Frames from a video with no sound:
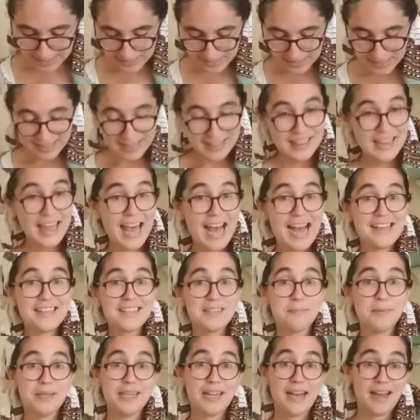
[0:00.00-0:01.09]
And last
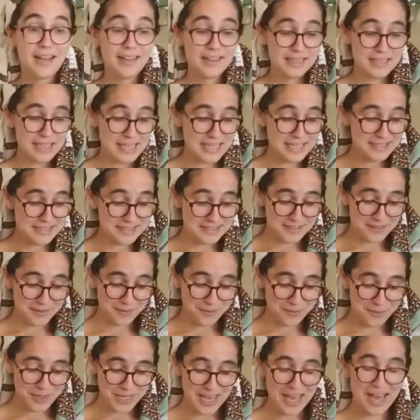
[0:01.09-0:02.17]
but not least,
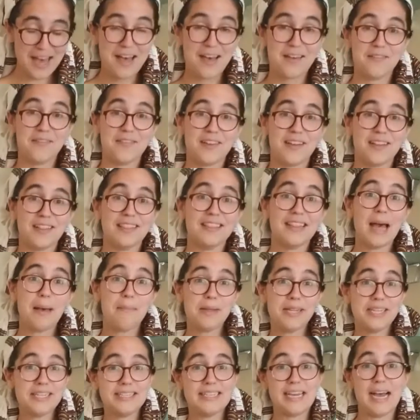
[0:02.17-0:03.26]
we have
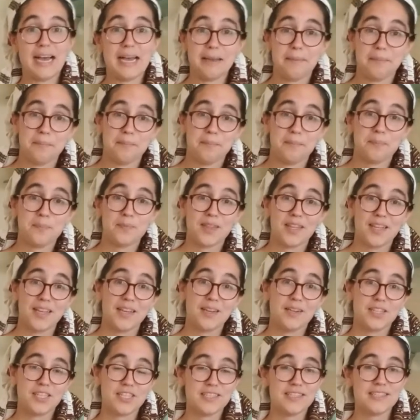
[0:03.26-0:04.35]
lemon thyme,
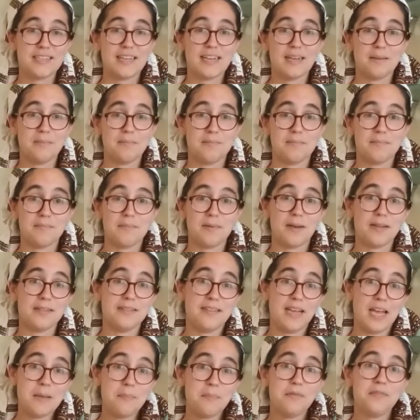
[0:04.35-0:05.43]
which is a
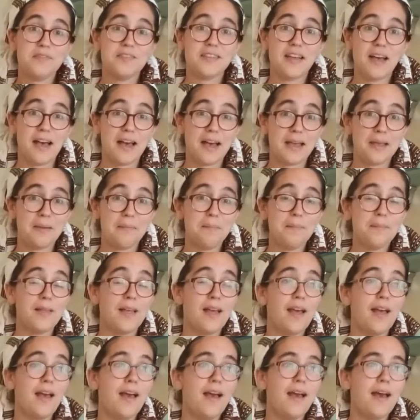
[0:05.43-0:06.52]
type of thyme.
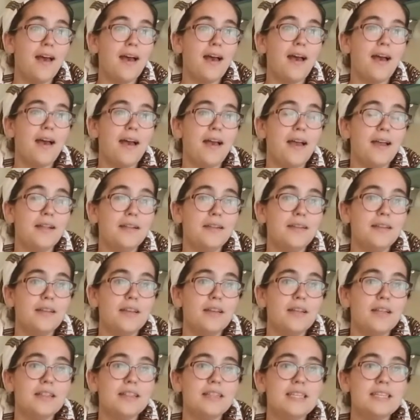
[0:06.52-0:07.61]
And
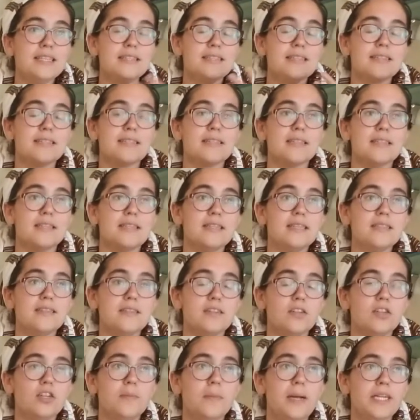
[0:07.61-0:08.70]
this
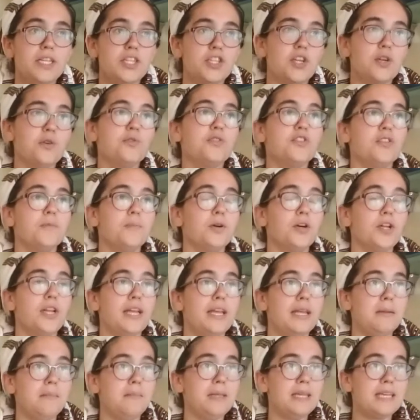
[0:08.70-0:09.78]
herb I chose to put
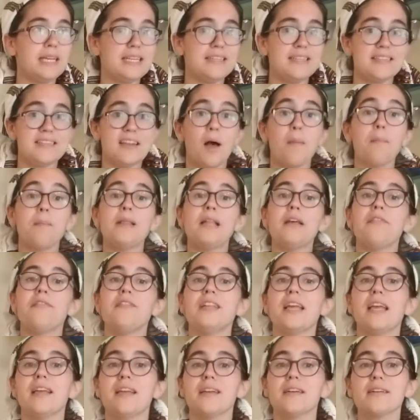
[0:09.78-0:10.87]
in because it's
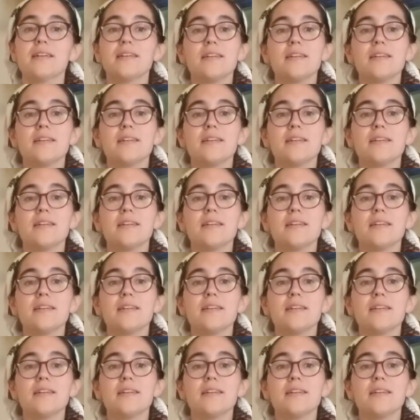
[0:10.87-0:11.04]
uplifting.